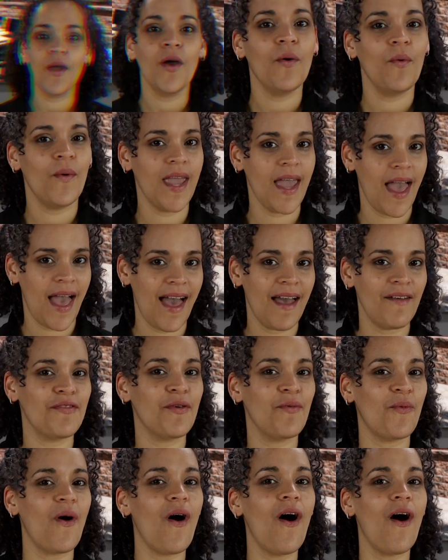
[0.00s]
we have the
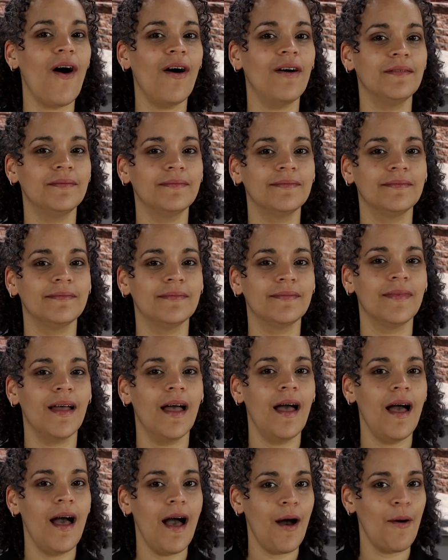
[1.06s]
wall.
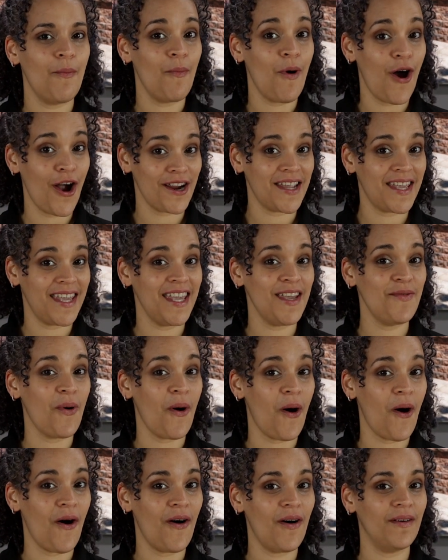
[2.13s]
Marquis
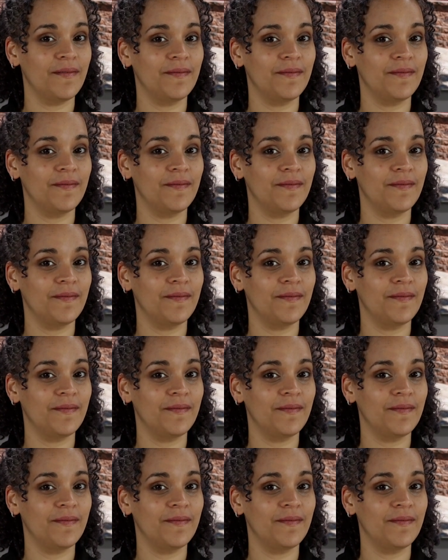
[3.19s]
wall.